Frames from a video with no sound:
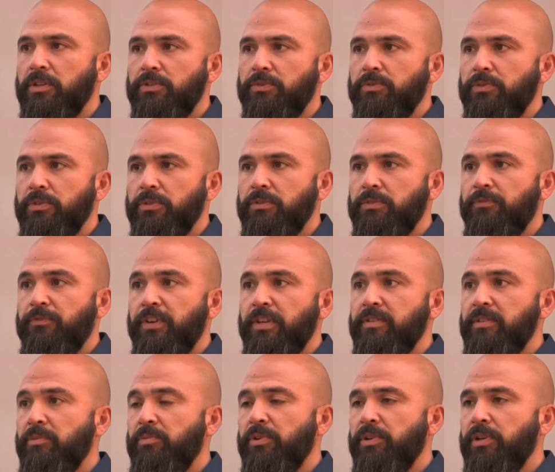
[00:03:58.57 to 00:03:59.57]
They had video
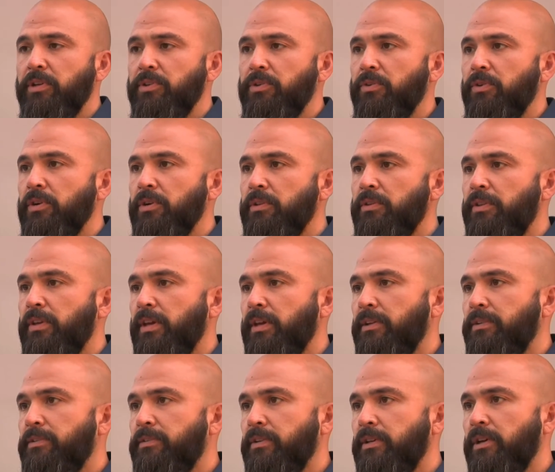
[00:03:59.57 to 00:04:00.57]
from every angle. All he
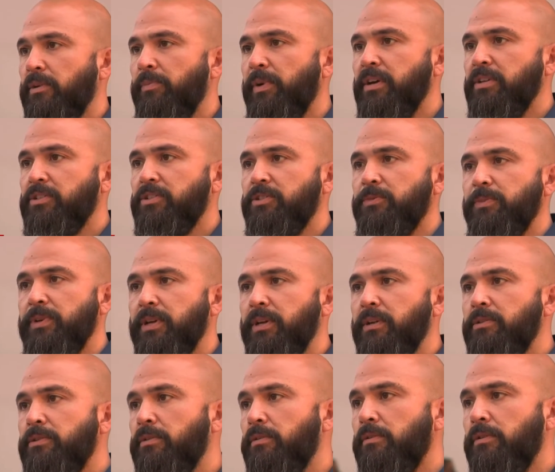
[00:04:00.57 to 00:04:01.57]
was doing was walking
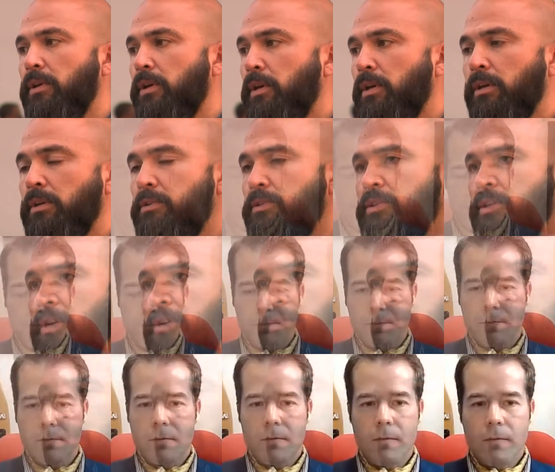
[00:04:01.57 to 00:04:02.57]
around at a protest.
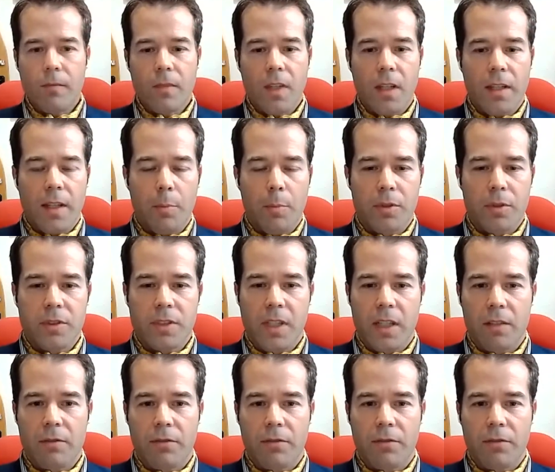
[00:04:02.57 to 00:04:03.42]
They